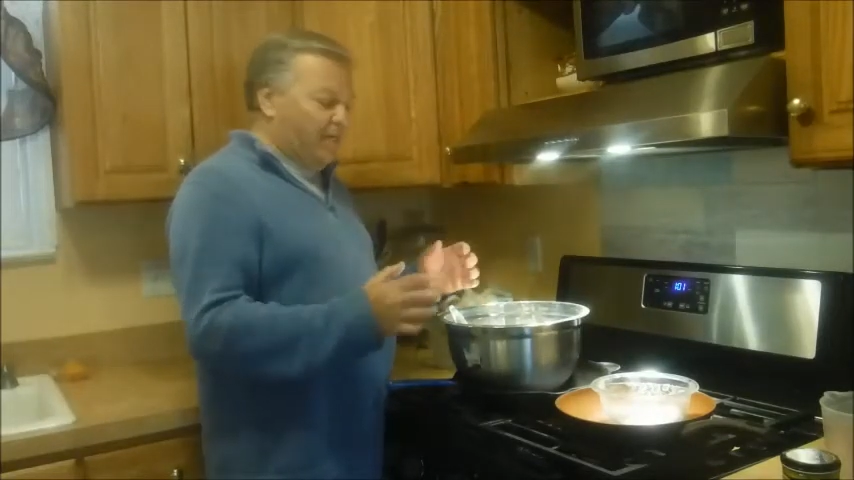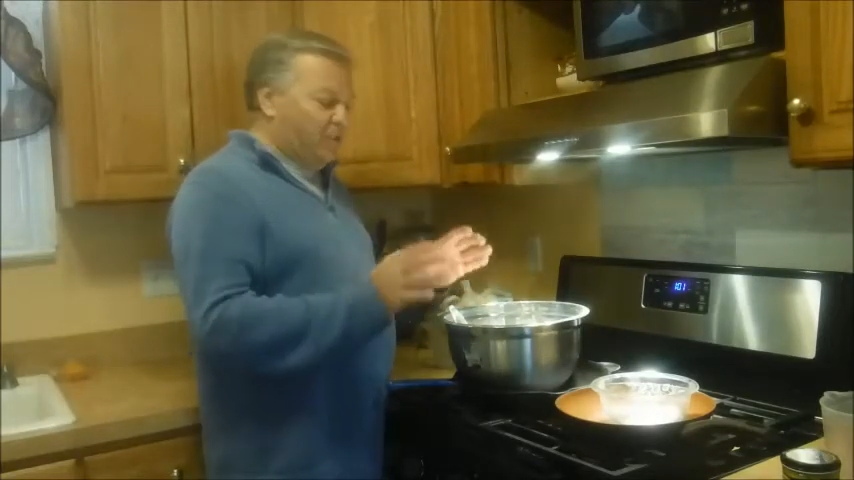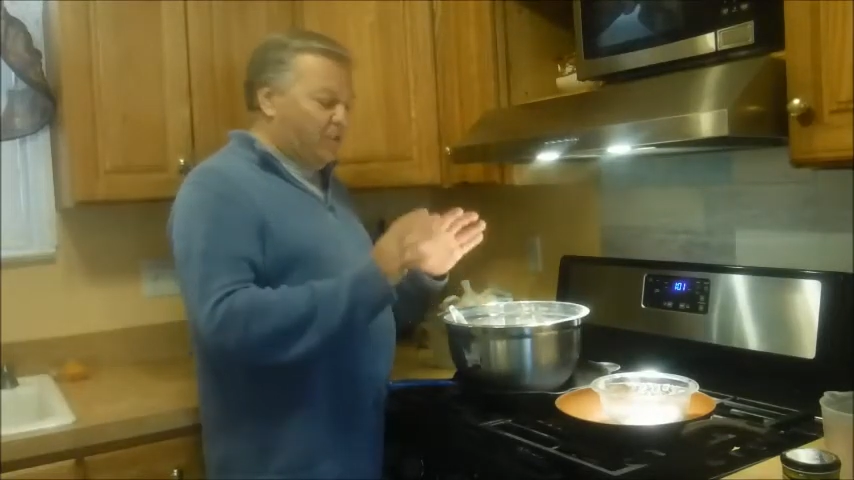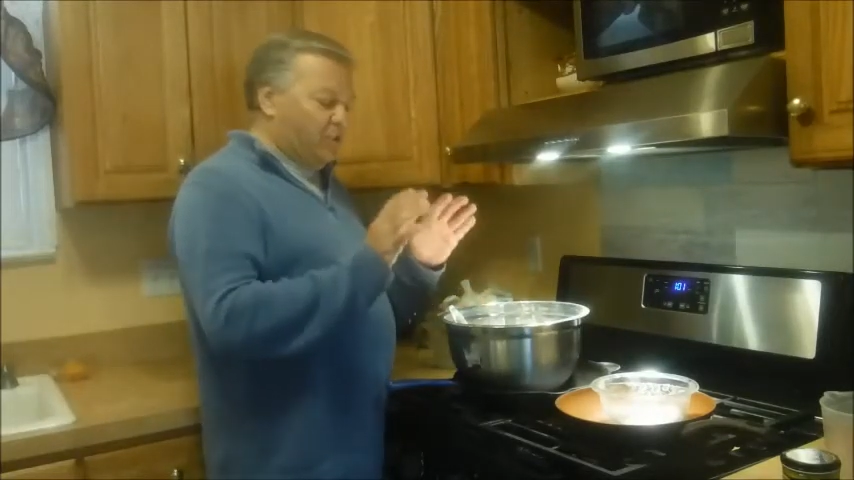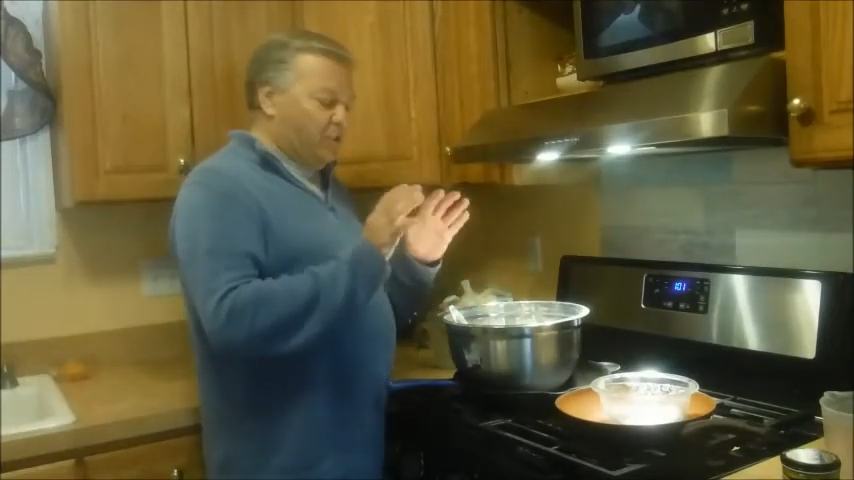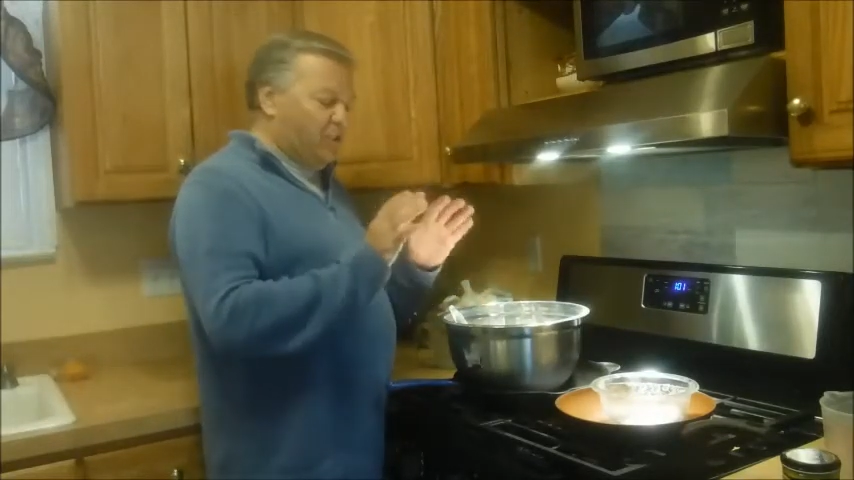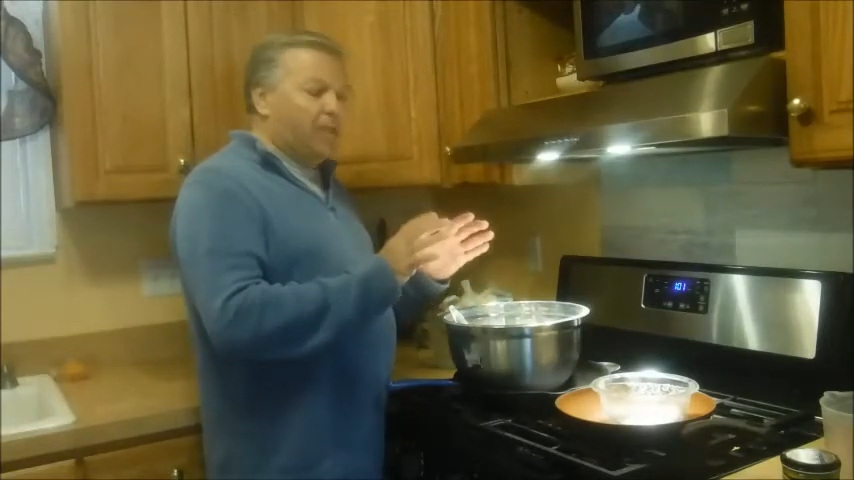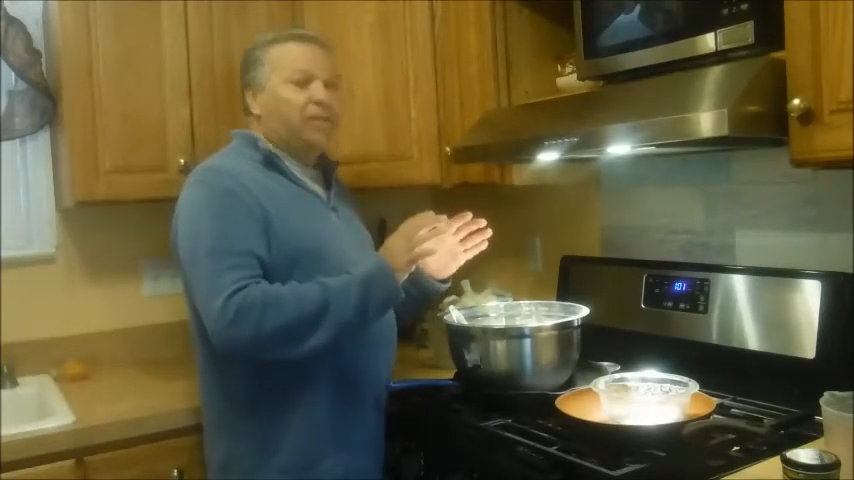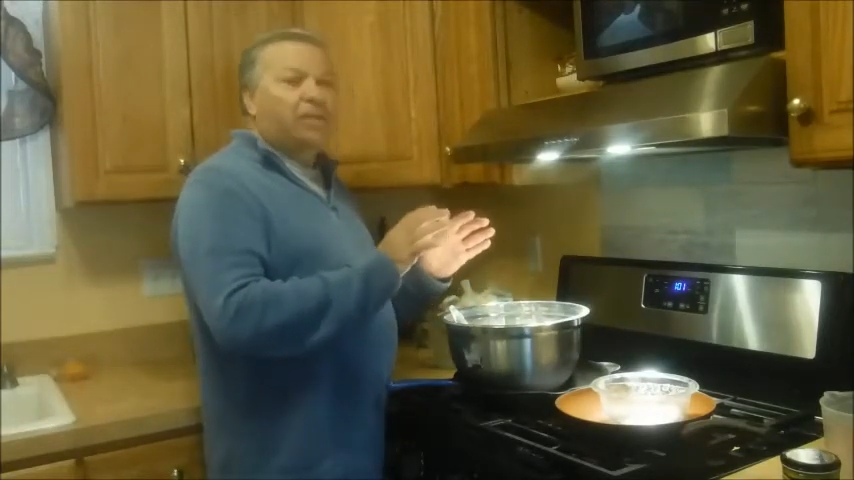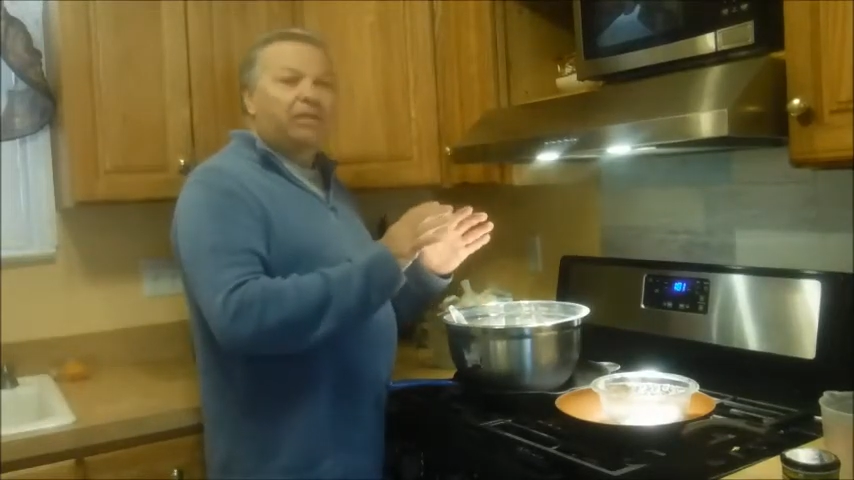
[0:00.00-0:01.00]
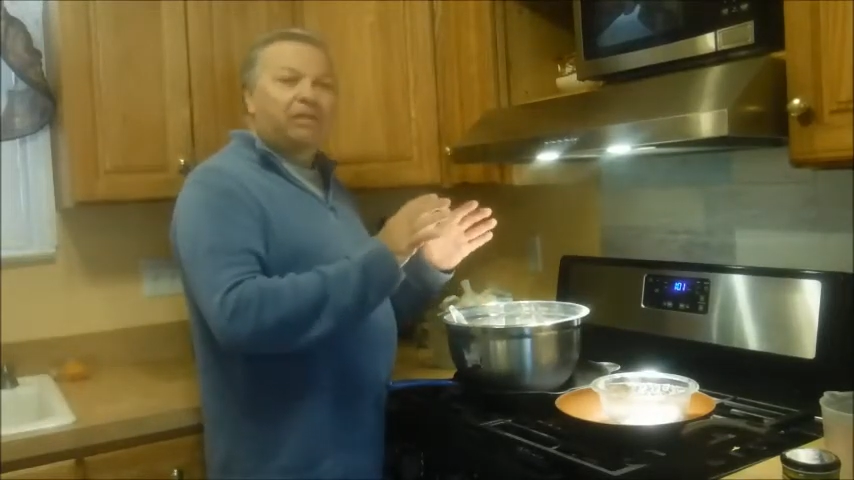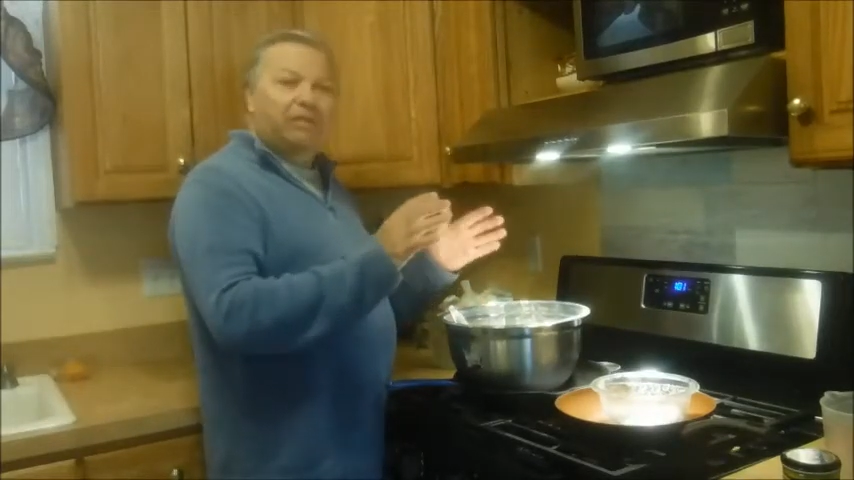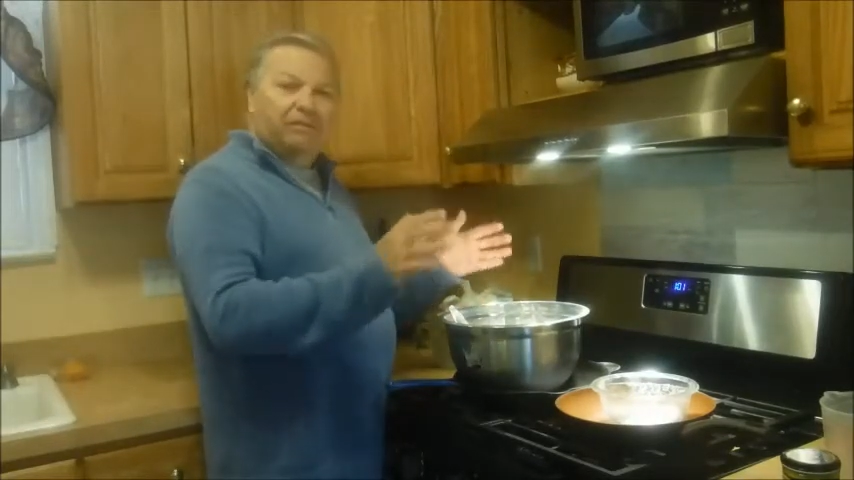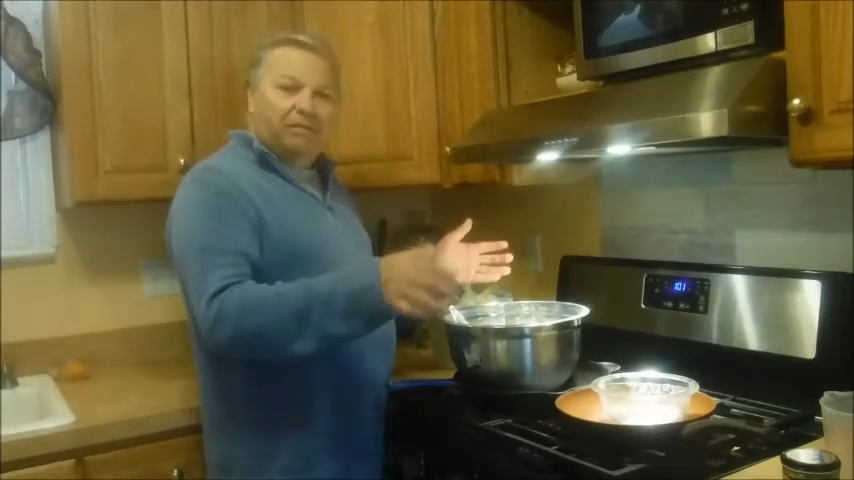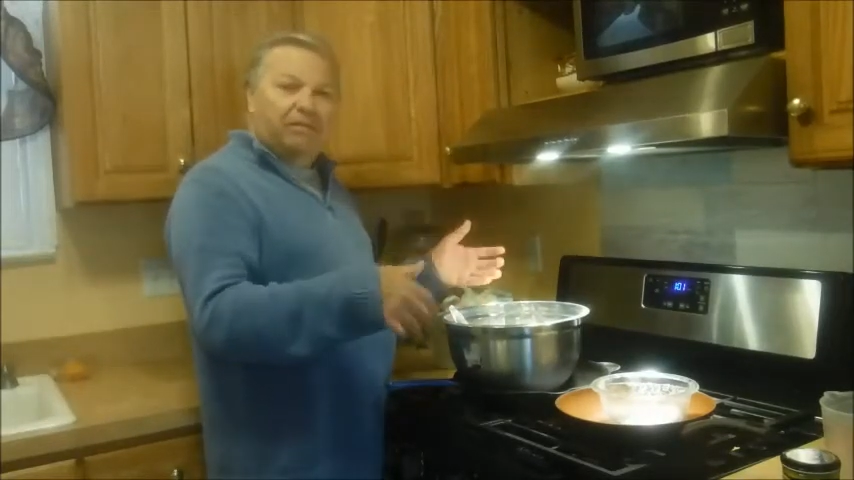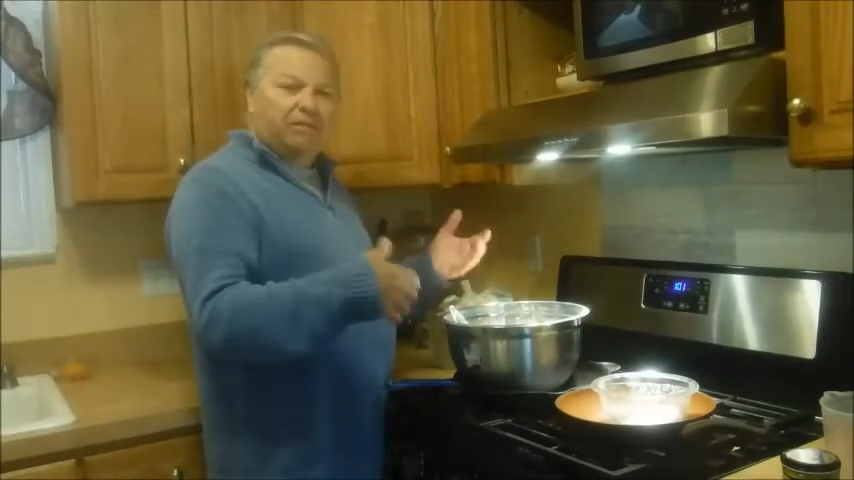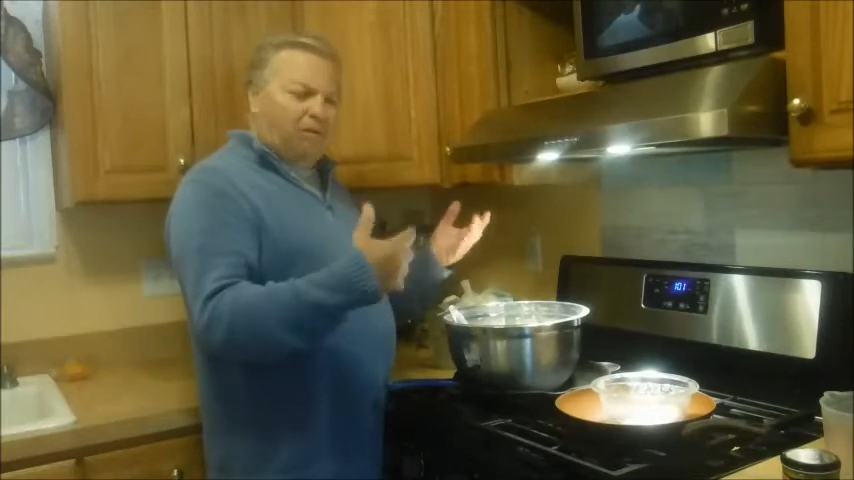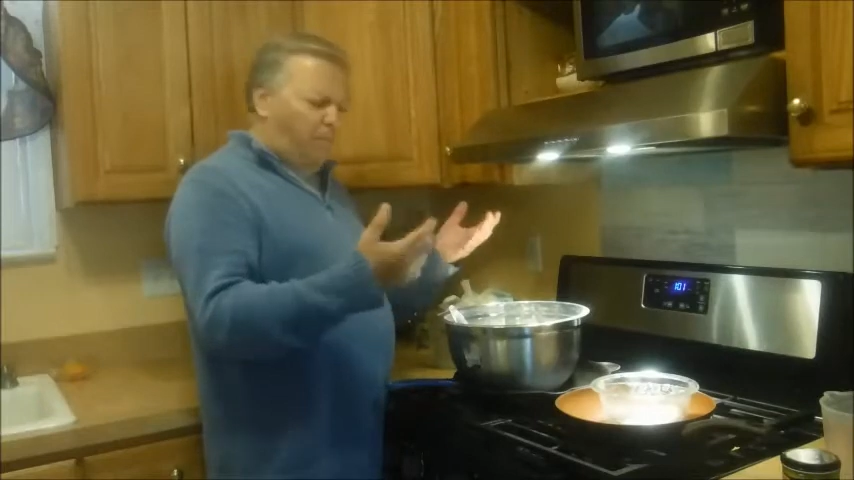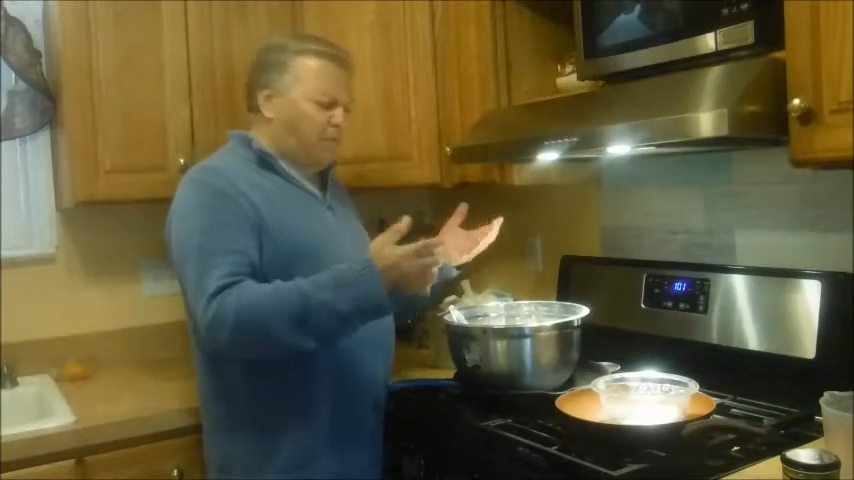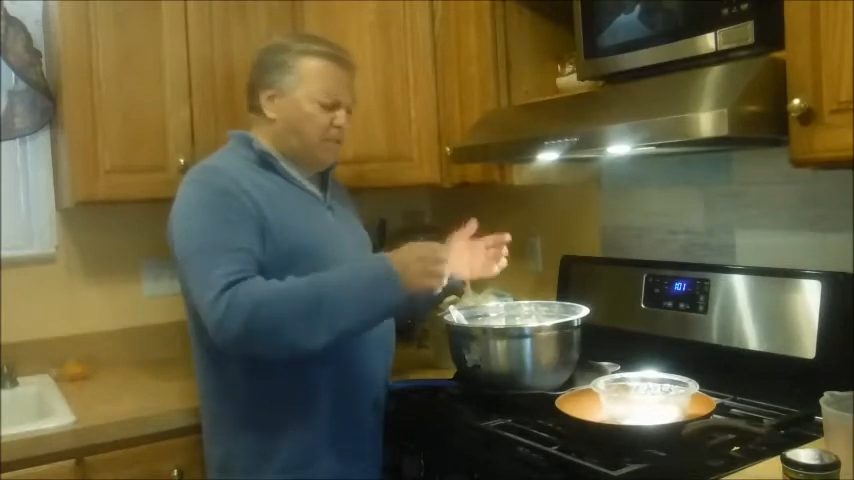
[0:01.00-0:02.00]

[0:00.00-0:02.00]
You just gently, almost